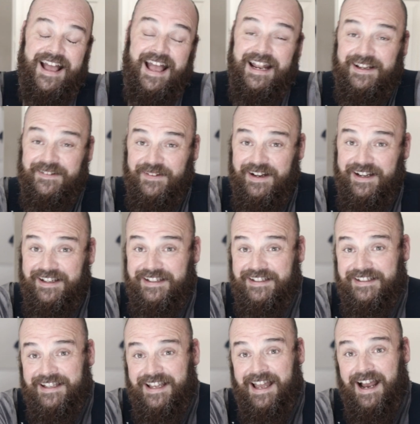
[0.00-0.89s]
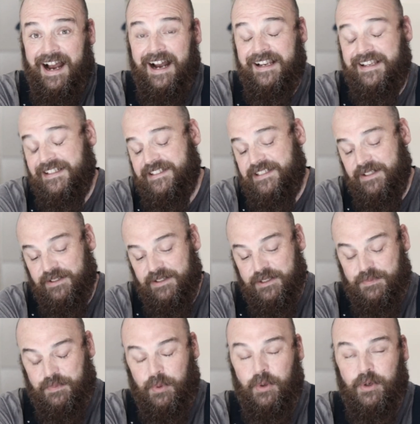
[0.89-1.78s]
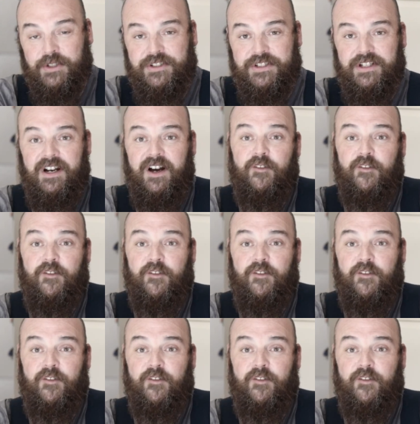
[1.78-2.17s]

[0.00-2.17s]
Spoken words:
Anyway, I consider this portion